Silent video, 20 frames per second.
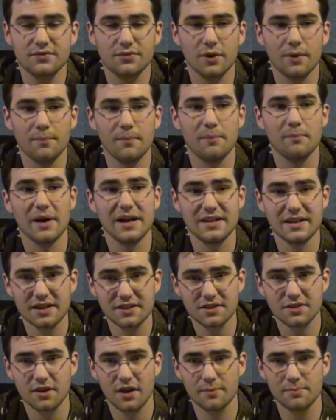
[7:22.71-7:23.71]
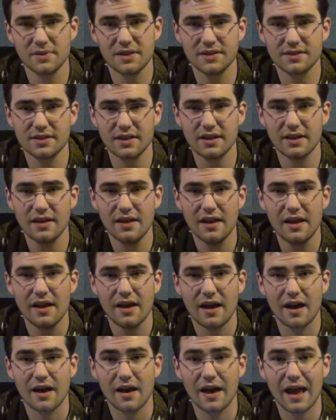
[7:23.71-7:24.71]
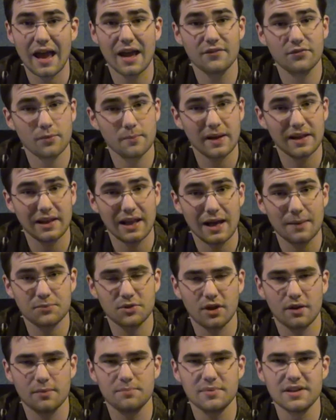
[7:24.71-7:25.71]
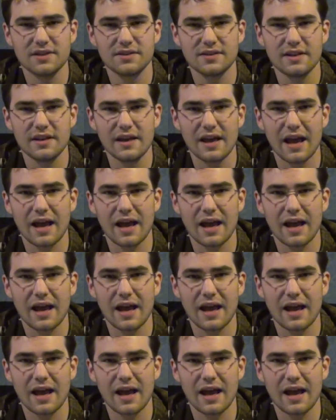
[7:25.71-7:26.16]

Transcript: from my desktop PC uh, and from my laptop PC,